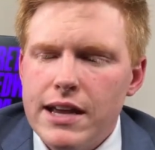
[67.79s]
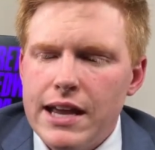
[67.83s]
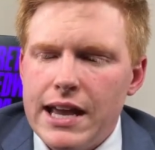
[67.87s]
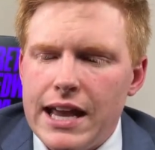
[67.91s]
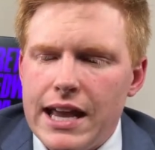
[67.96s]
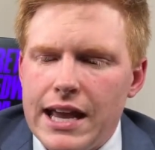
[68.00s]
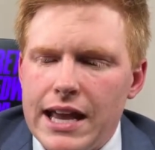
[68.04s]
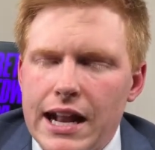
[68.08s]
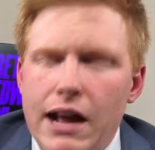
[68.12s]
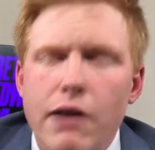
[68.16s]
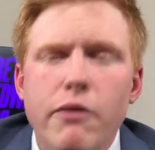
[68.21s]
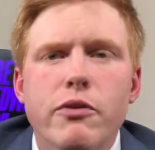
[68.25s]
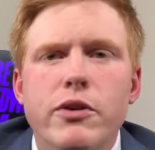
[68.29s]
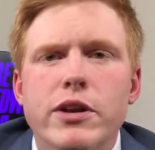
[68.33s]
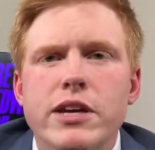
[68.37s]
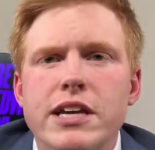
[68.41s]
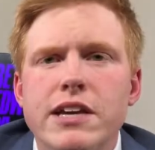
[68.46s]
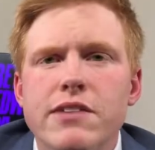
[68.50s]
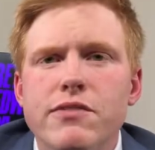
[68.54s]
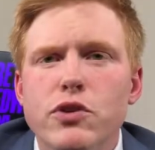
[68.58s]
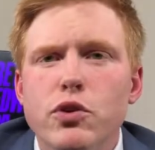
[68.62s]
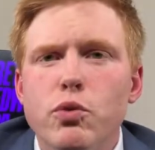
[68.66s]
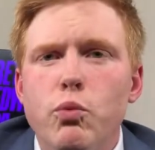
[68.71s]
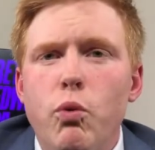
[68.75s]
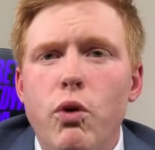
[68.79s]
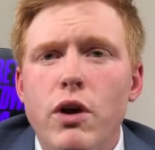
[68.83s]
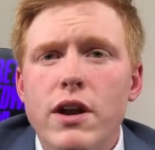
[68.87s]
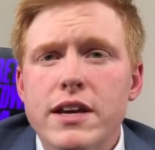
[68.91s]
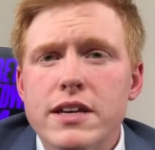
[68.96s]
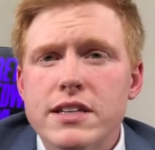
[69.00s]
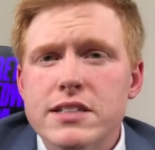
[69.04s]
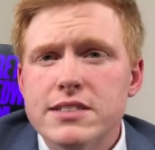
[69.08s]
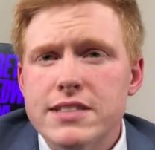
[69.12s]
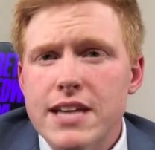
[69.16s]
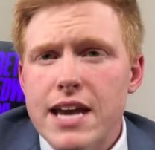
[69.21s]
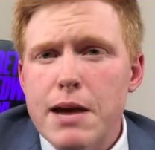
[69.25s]
And I want to give you one
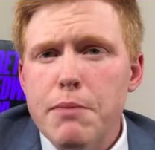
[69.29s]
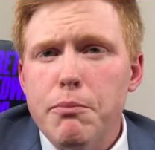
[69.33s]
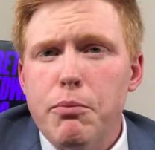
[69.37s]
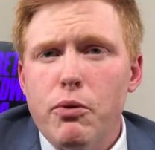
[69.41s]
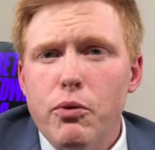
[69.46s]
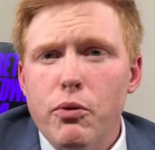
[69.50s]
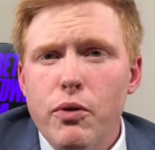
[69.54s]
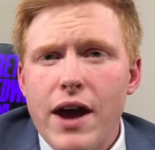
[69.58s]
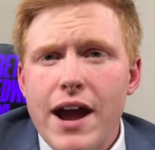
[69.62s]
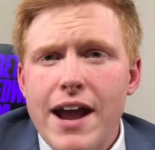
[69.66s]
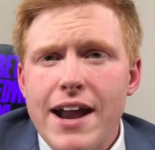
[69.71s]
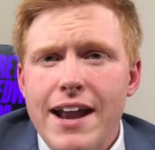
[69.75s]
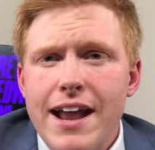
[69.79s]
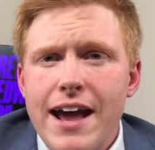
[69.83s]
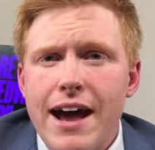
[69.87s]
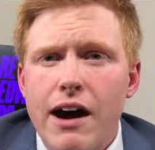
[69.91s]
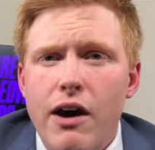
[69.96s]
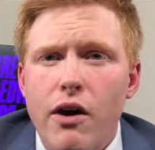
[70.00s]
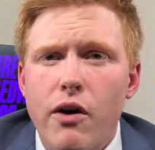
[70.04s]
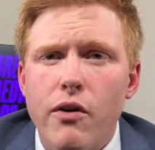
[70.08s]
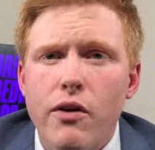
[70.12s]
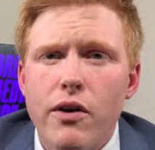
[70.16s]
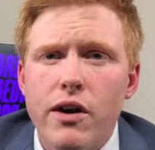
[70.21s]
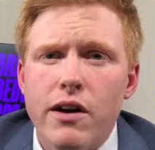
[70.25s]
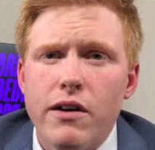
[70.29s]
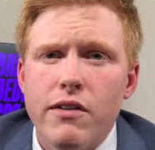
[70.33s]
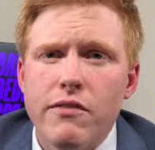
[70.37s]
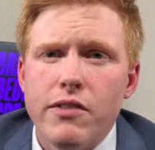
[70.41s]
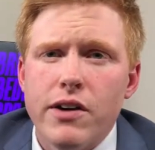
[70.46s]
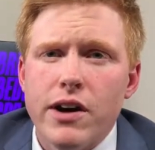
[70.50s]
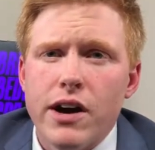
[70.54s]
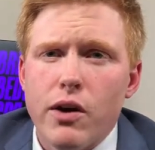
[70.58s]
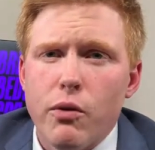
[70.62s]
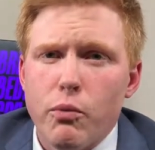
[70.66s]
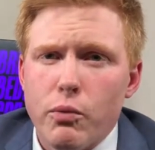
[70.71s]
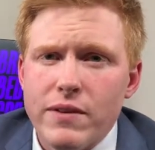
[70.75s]
example right now
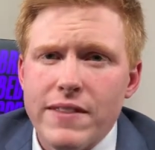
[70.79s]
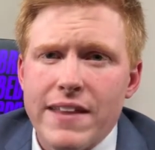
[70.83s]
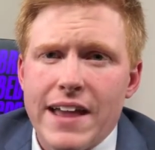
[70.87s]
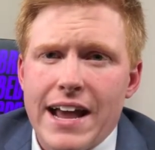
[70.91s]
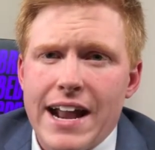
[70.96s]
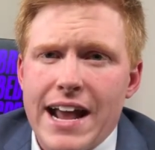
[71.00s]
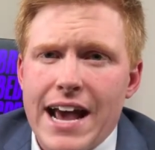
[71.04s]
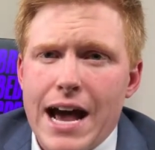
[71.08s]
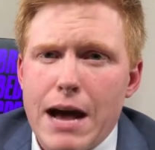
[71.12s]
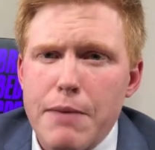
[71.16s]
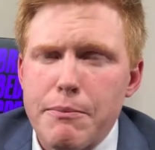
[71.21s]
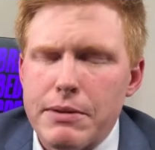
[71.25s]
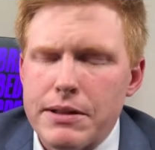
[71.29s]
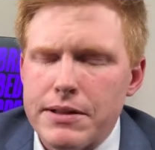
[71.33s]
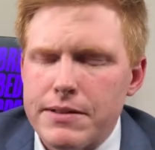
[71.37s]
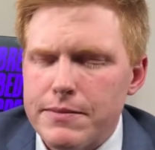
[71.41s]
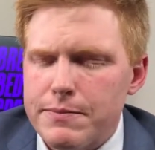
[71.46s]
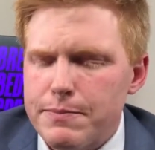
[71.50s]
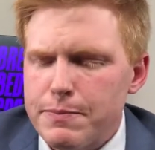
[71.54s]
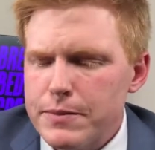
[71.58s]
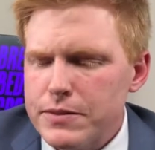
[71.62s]
of when that happened.